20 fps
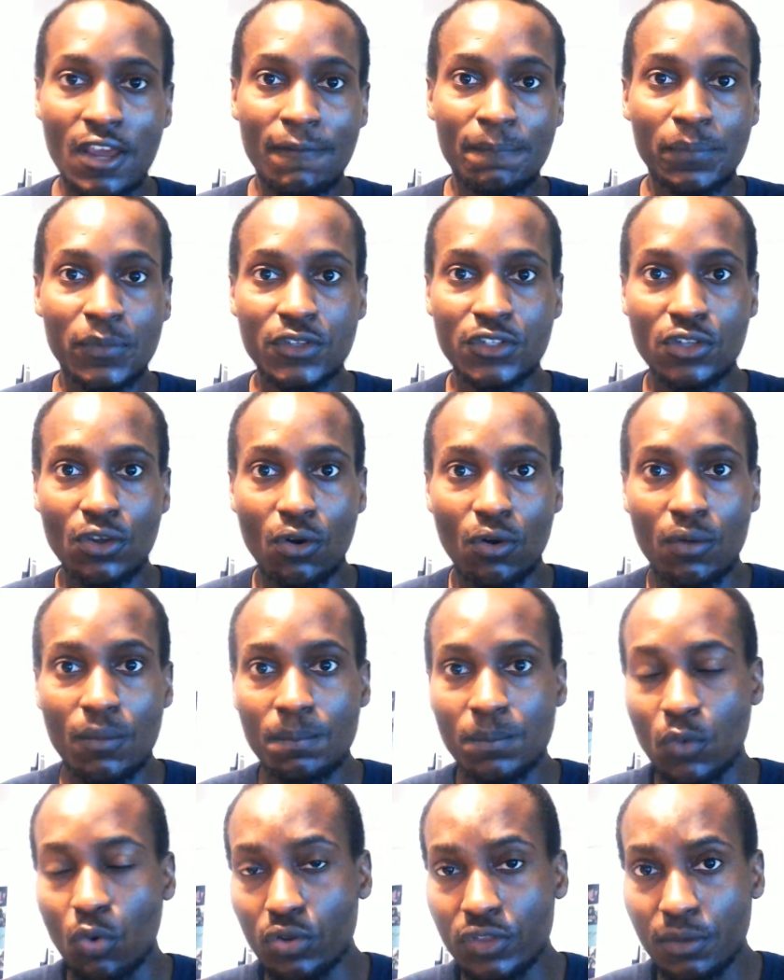So
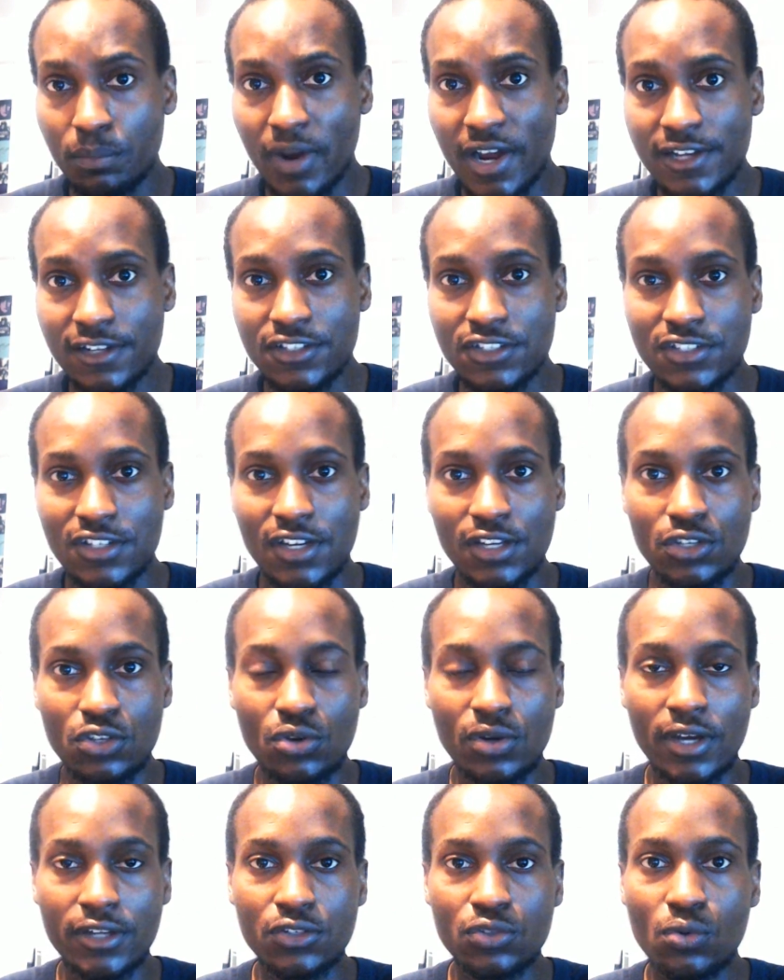on the Binance chain, you
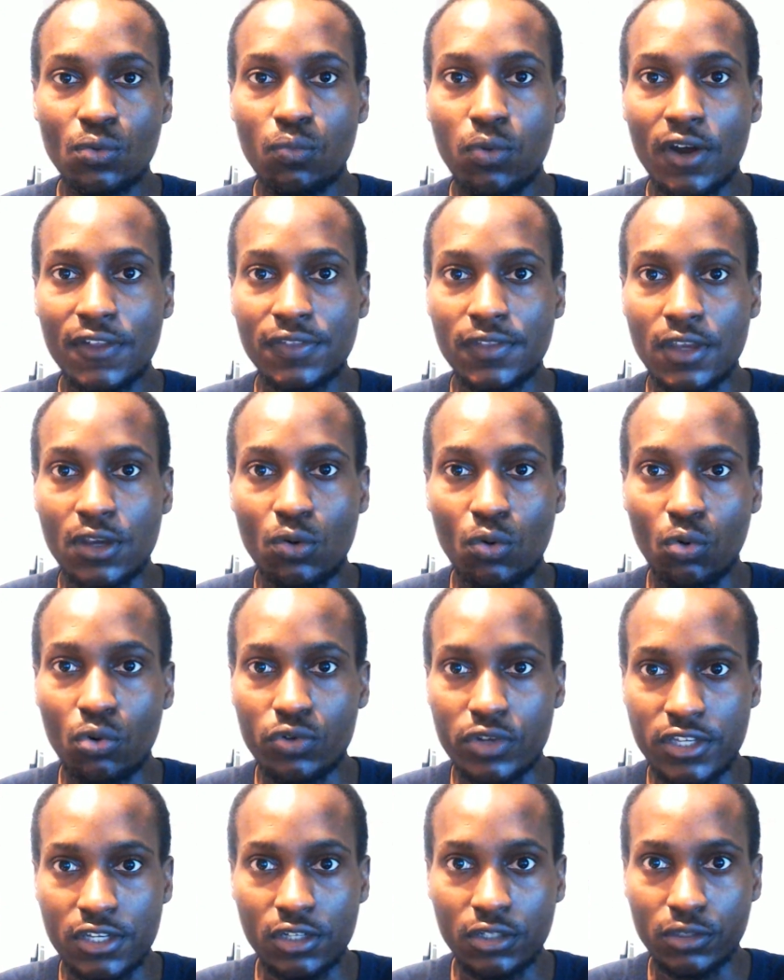can do what they call
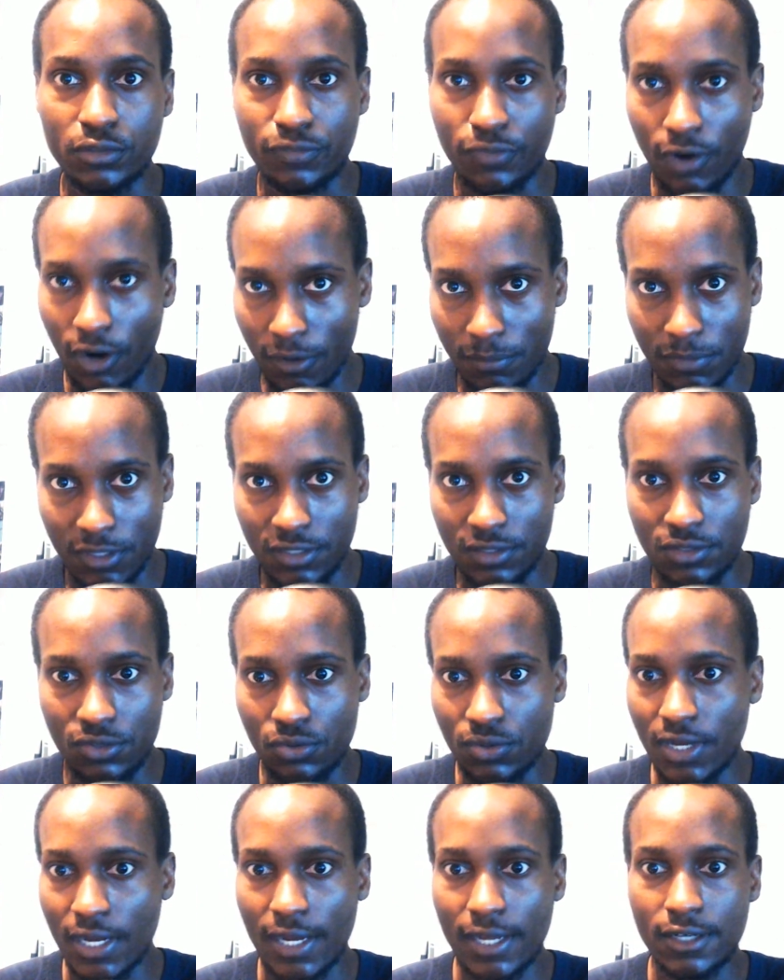yield farming. You
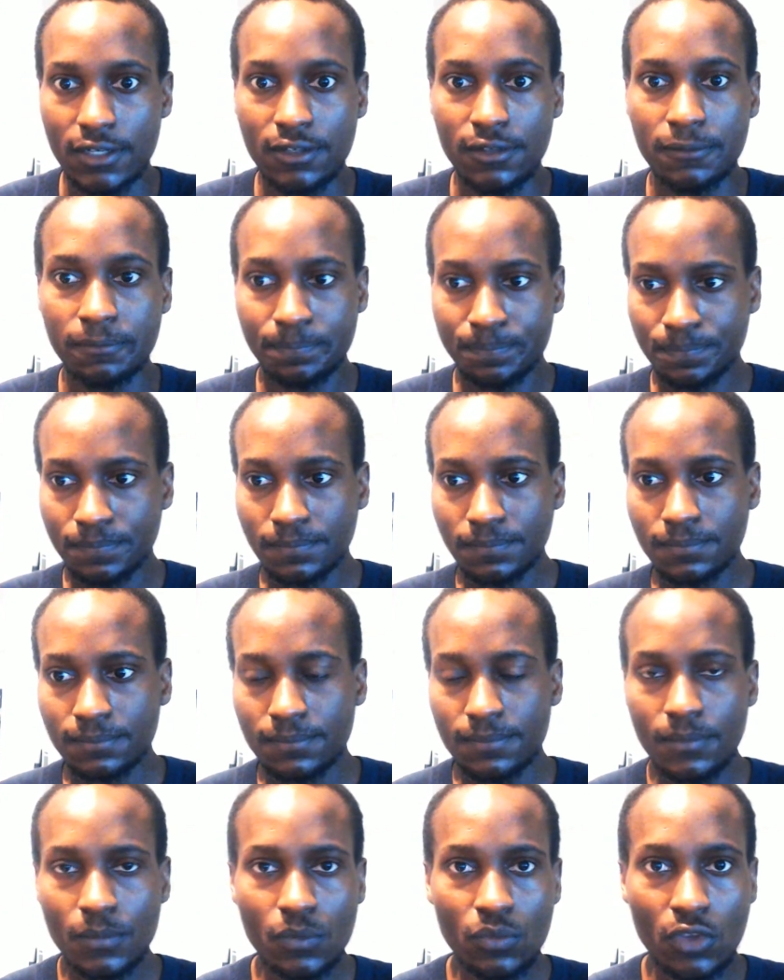
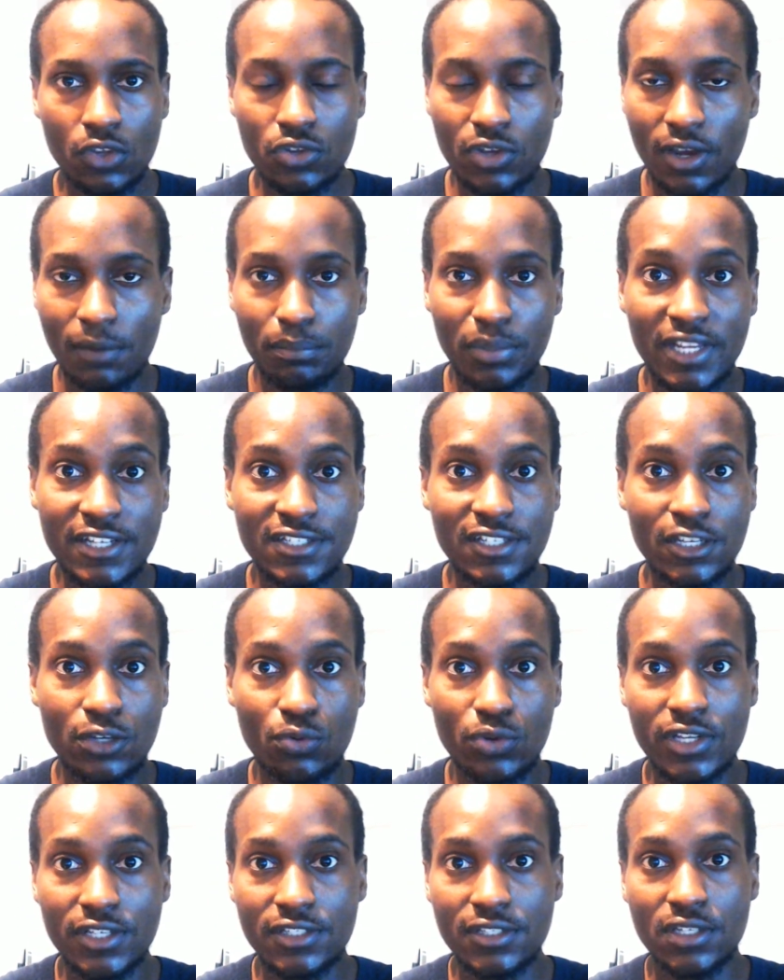can place
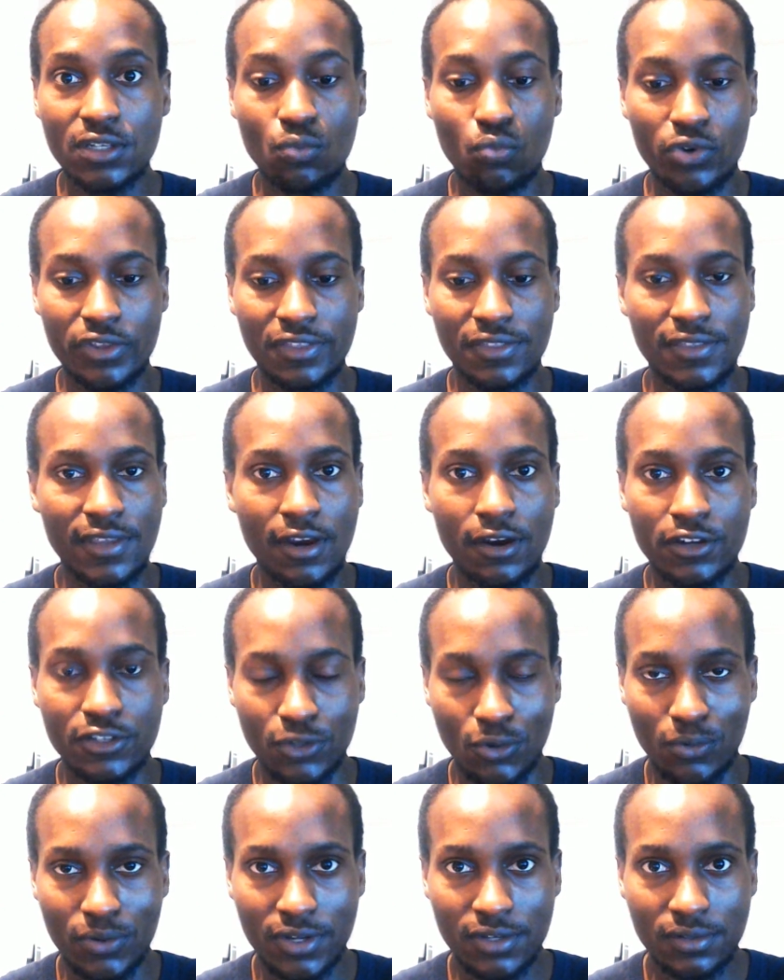liquidity with their
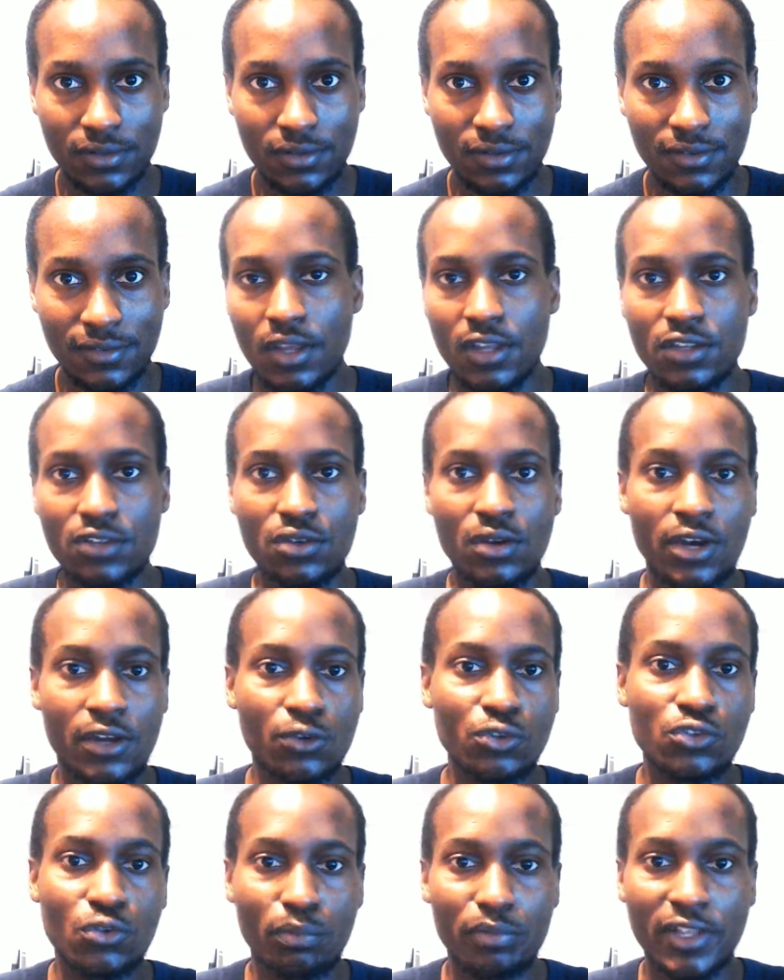token. You can
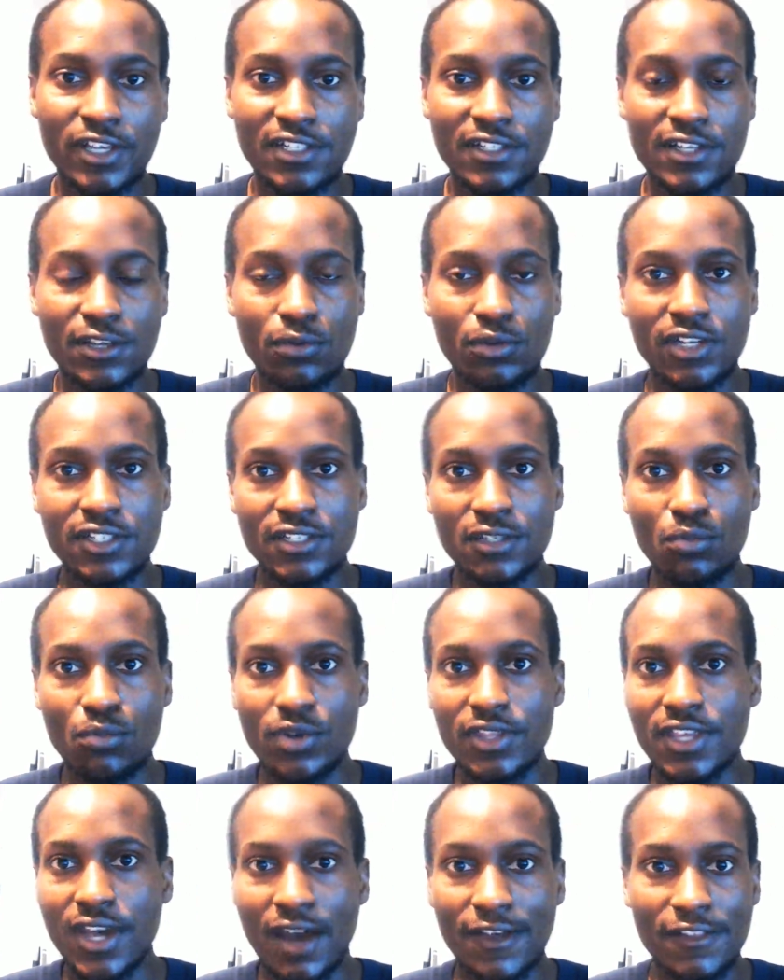also place liquidity with
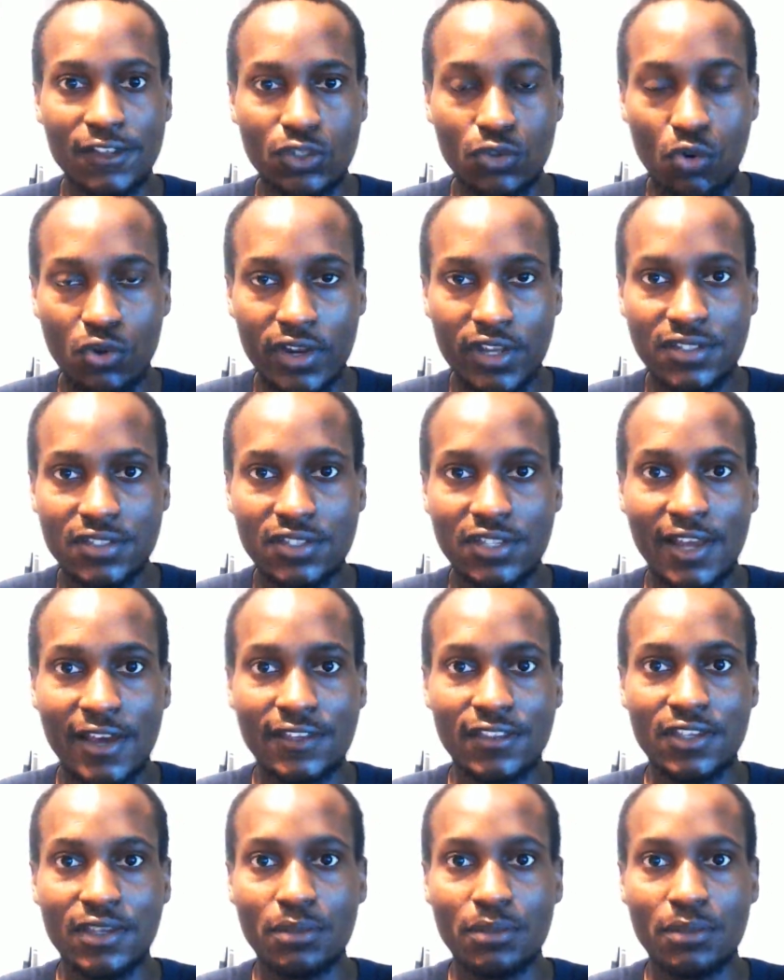other tokens like the